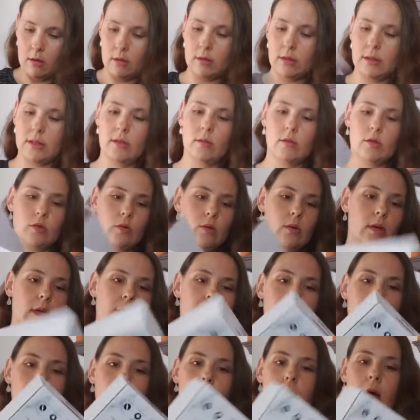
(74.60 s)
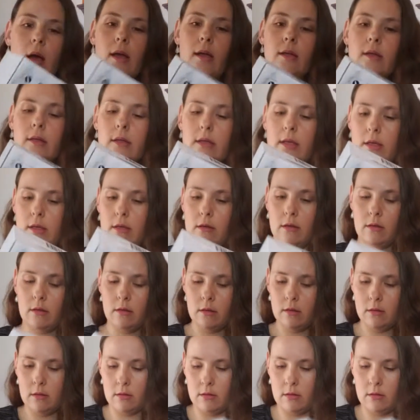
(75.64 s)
See which one I got here.